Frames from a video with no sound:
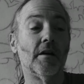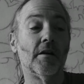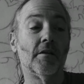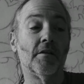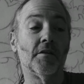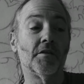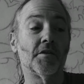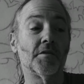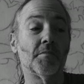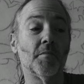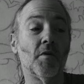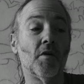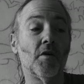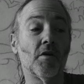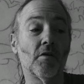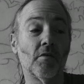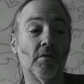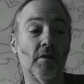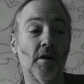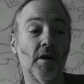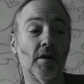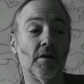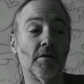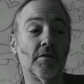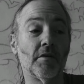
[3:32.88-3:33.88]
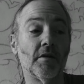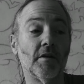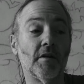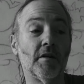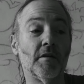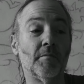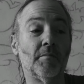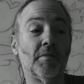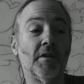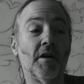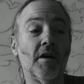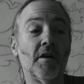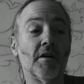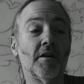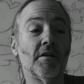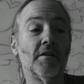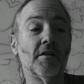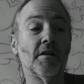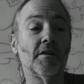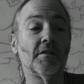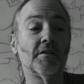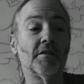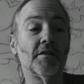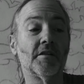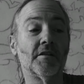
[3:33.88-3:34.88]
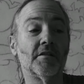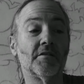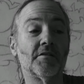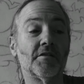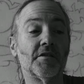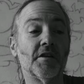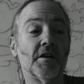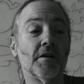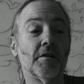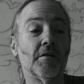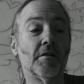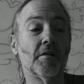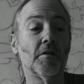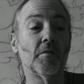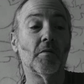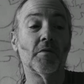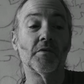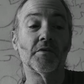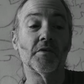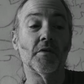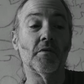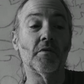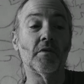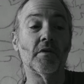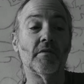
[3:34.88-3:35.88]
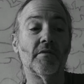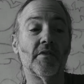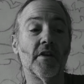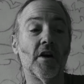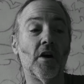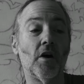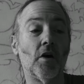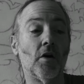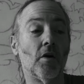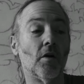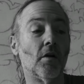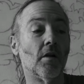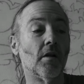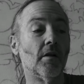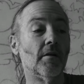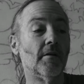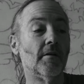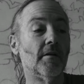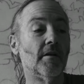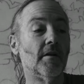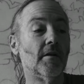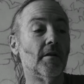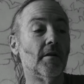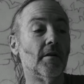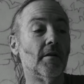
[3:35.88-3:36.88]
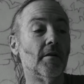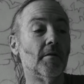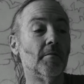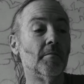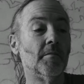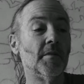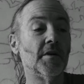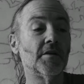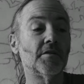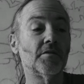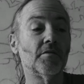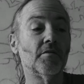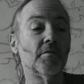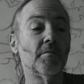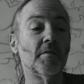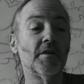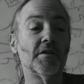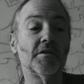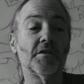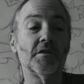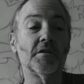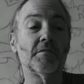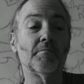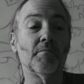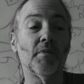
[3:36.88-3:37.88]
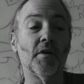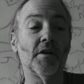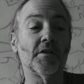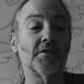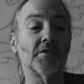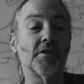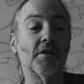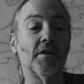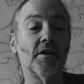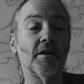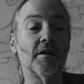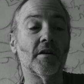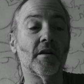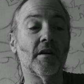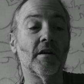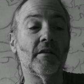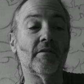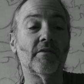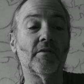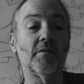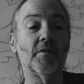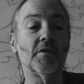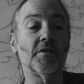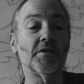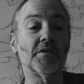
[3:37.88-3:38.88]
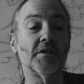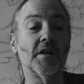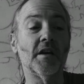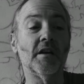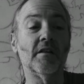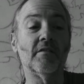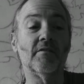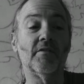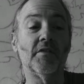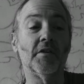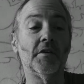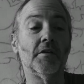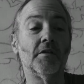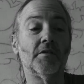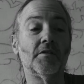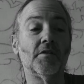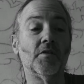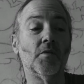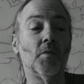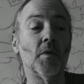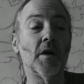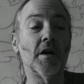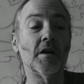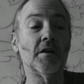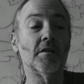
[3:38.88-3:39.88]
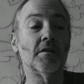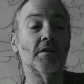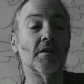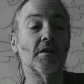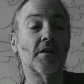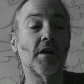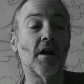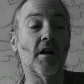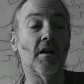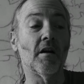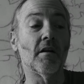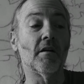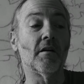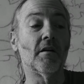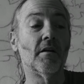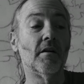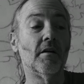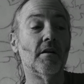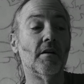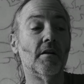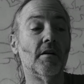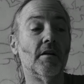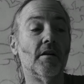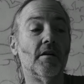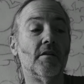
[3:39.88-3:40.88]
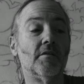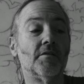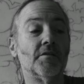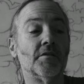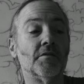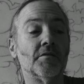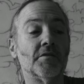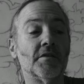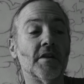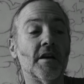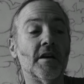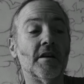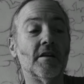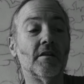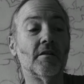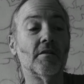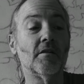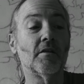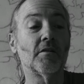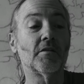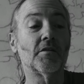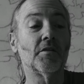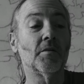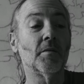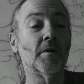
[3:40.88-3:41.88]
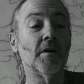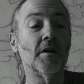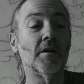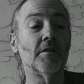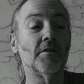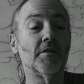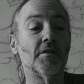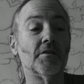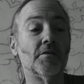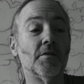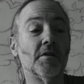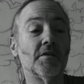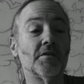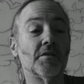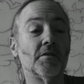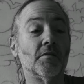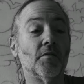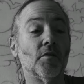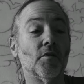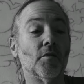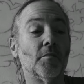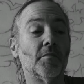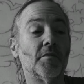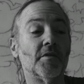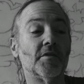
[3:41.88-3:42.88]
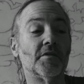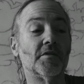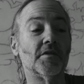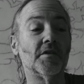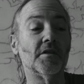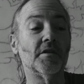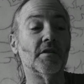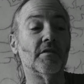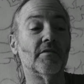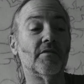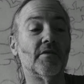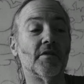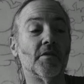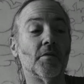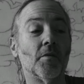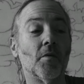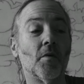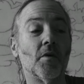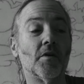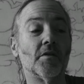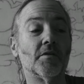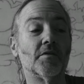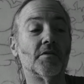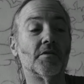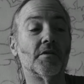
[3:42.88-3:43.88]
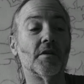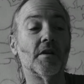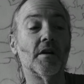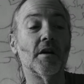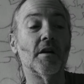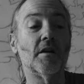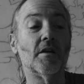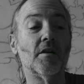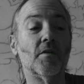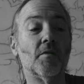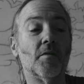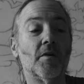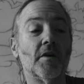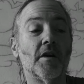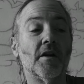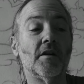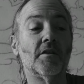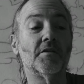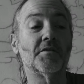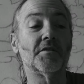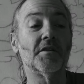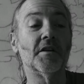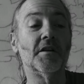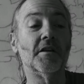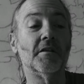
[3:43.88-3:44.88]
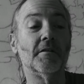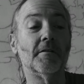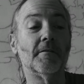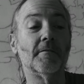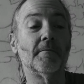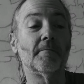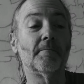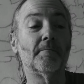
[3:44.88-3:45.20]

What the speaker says: The small crowd, applauded until Zara was out of the hall. Mr. and Mrs. Prescott left with Stanfield to wait in the car. Suzanna looked around the dressing room to see if there was anyone else in it.